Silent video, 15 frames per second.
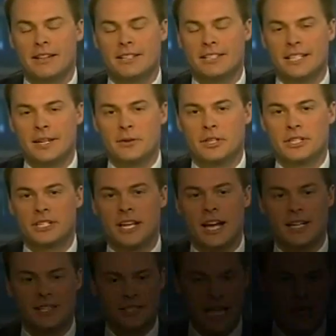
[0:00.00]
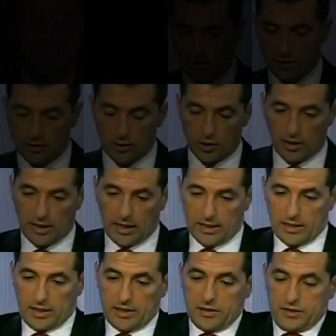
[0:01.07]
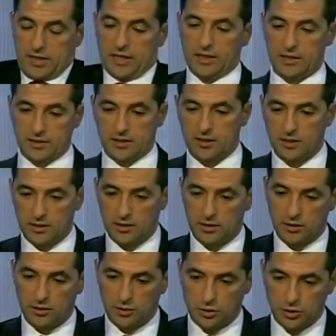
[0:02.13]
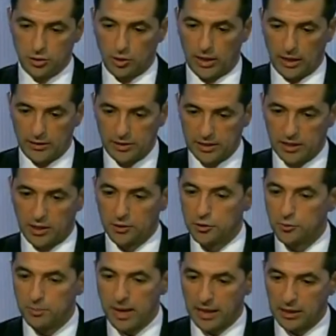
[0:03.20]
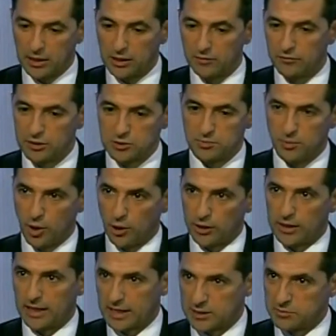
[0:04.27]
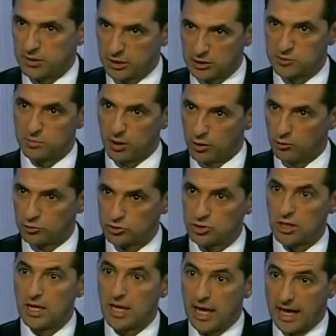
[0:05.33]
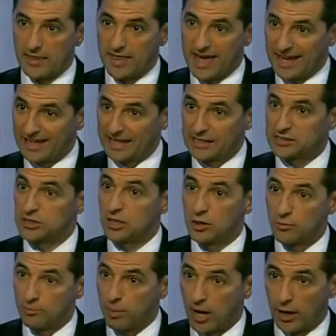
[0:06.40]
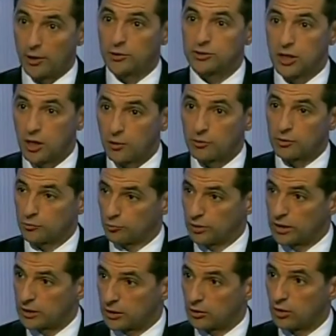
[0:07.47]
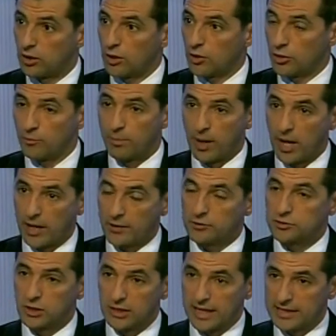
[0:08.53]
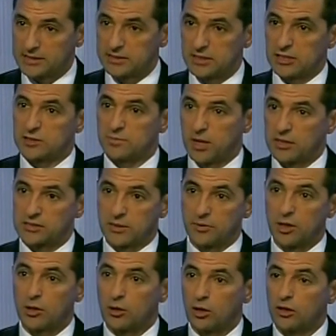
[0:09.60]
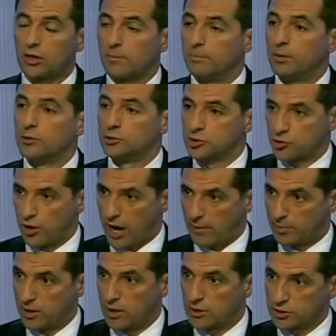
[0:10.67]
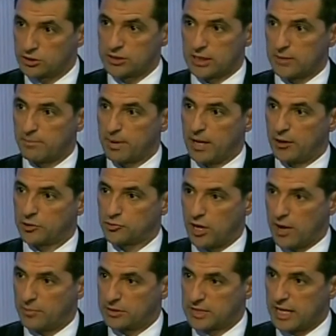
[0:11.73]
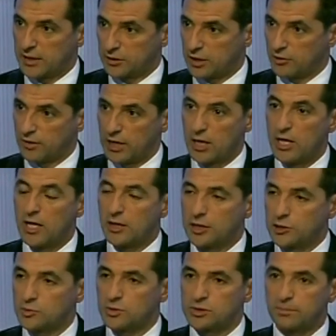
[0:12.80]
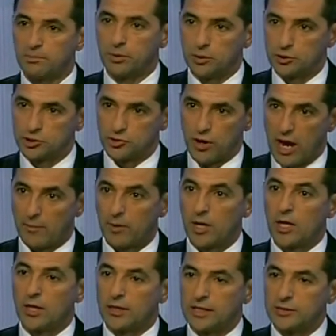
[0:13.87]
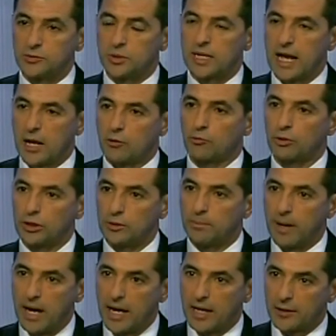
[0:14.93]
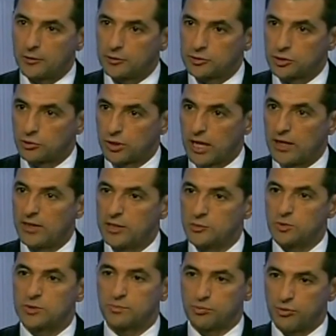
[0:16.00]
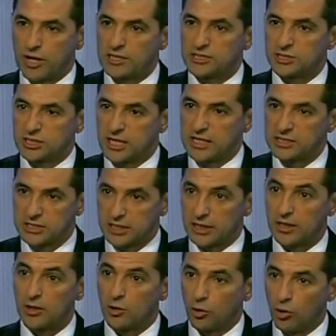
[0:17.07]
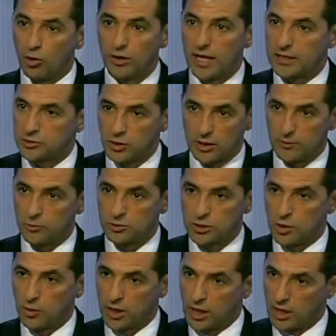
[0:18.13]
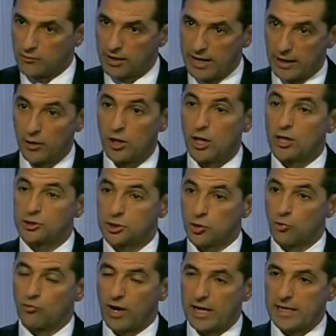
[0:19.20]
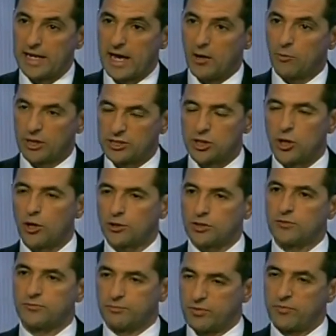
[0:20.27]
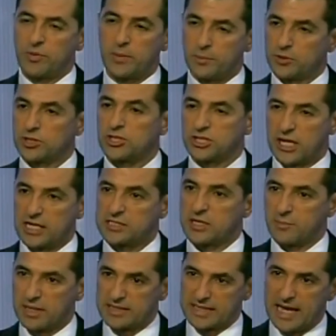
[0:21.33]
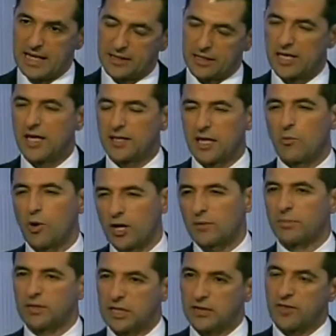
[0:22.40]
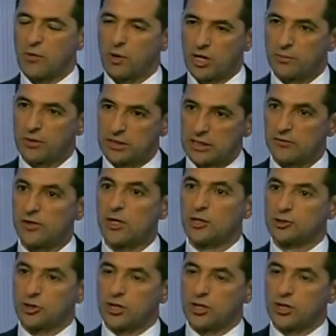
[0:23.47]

Let's see where stocks stand. You know, I think, you know, the underbelly of this market has been exposed, and that is buyers aren't real. The buyers, the last 6 months, I'm going to call it a bull trap. Just like a bear trap is out there, right? This a bull trap. These are not real buyers, okay? This was price chasing. All that's what was going on right now. So right now, it's hard for people to change their mentality. They want to believe.